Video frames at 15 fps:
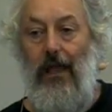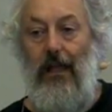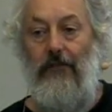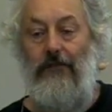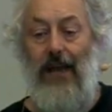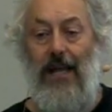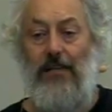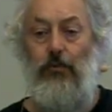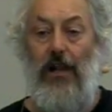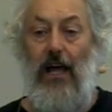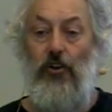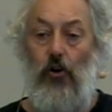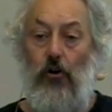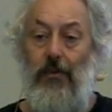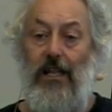In fact, what I
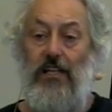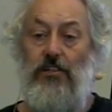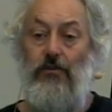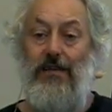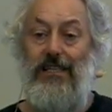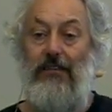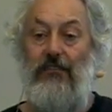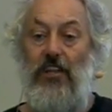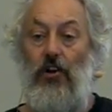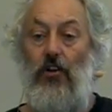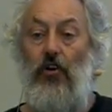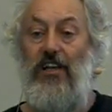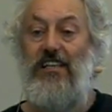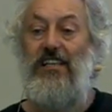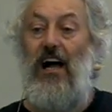normally do is give it the
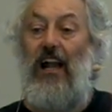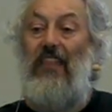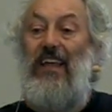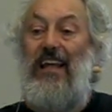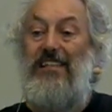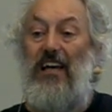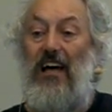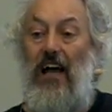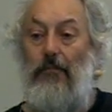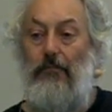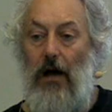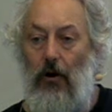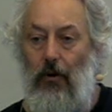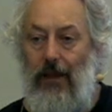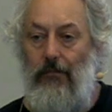longest line in the entire
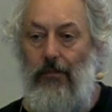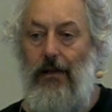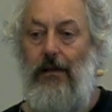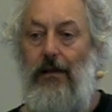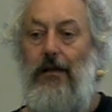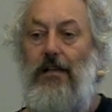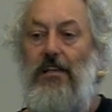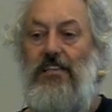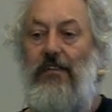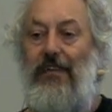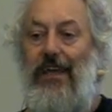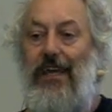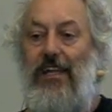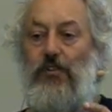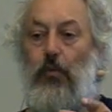poem, so
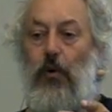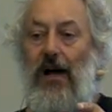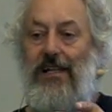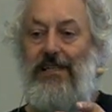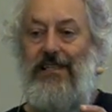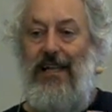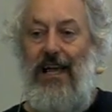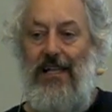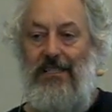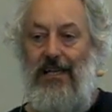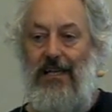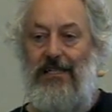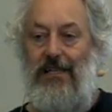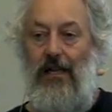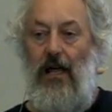that each wide stanza
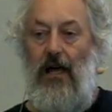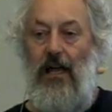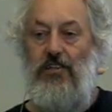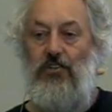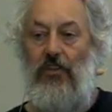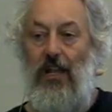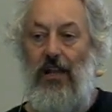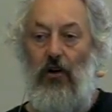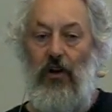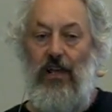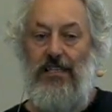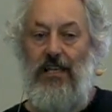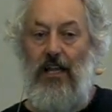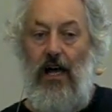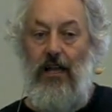is aligned on the
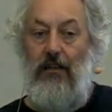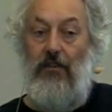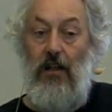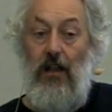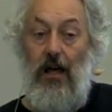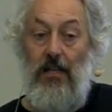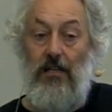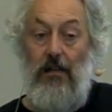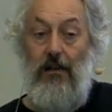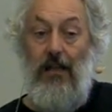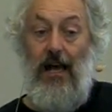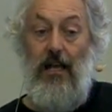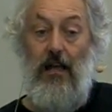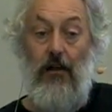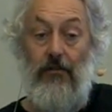longest line of the, la,
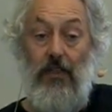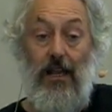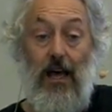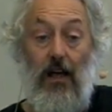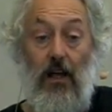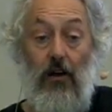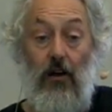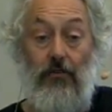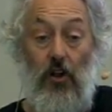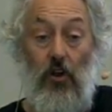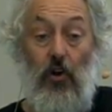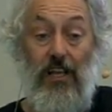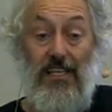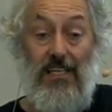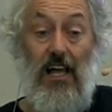la, of the, la, of the
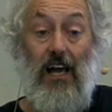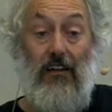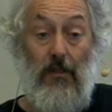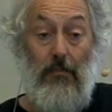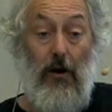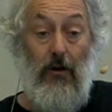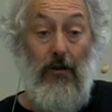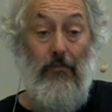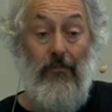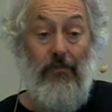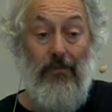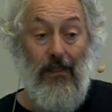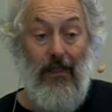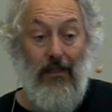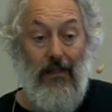longest line of the poem.
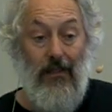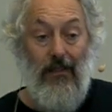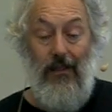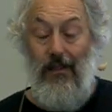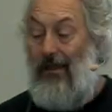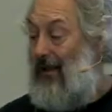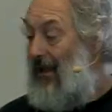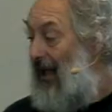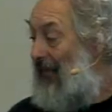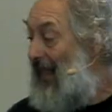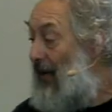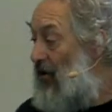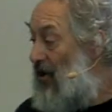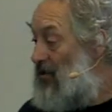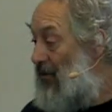And
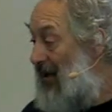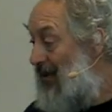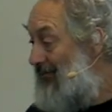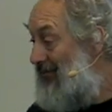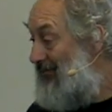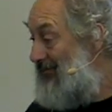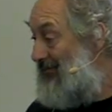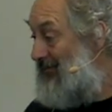that works well.